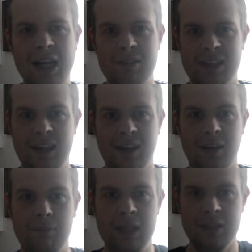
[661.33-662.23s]
around
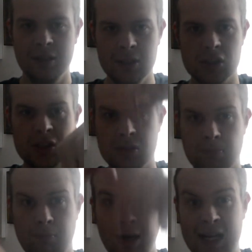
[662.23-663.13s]
here,
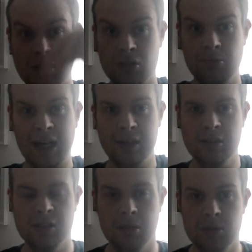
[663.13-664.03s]
smash that
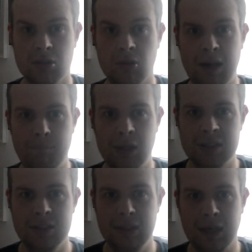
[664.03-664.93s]
subscribe
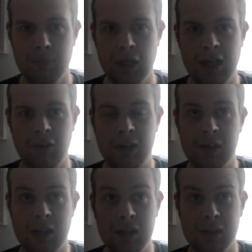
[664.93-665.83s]
button down below and
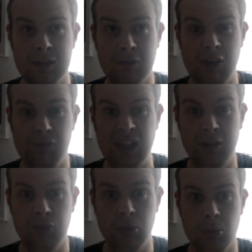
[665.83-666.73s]
click the
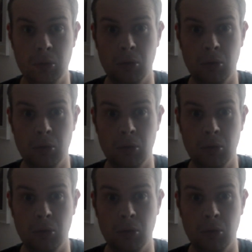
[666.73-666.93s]
bell for